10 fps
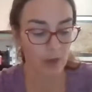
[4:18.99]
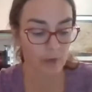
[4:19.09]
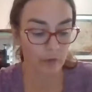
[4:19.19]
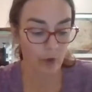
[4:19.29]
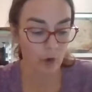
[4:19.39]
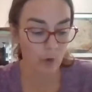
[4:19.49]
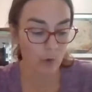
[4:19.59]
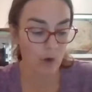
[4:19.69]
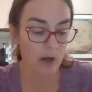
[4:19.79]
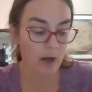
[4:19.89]

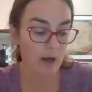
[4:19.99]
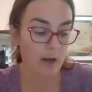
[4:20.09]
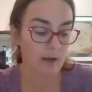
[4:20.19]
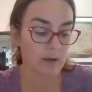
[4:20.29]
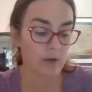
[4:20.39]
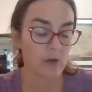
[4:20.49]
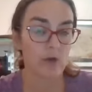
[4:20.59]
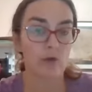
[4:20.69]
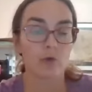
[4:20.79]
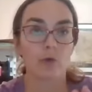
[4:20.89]
So
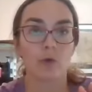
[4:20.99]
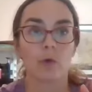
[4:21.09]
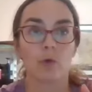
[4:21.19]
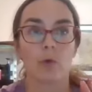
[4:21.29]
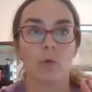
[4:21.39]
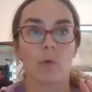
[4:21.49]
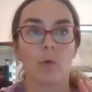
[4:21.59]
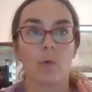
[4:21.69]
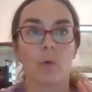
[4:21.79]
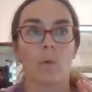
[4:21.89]
you
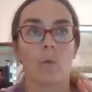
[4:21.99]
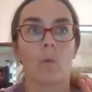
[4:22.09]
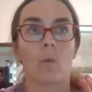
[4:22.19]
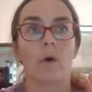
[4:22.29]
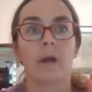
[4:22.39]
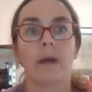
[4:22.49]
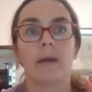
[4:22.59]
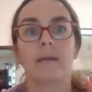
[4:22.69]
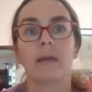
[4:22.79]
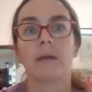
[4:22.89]

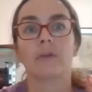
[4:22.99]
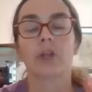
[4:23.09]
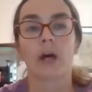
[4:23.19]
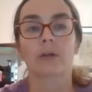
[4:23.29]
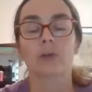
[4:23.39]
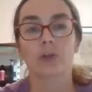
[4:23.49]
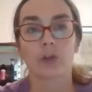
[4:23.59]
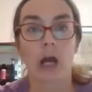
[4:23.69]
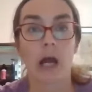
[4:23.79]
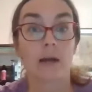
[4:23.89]
would challenge your
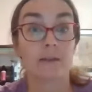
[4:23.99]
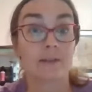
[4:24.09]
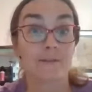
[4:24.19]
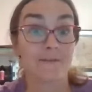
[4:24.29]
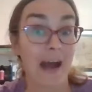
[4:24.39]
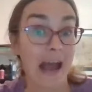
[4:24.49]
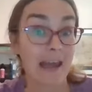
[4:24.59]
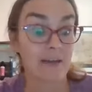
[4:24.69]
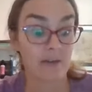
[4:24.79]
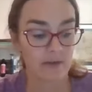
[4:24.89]
child to
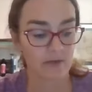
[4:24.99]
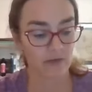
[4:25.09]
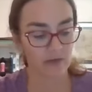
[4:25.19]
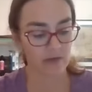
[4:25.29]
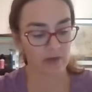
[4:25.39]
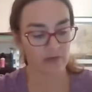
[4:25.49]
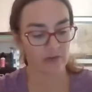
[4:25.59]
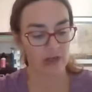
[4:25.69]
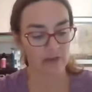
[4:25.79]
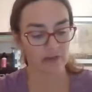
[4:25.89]
find the
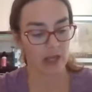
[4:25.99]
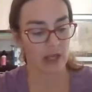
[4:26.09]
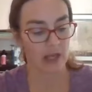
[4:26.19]
statistics,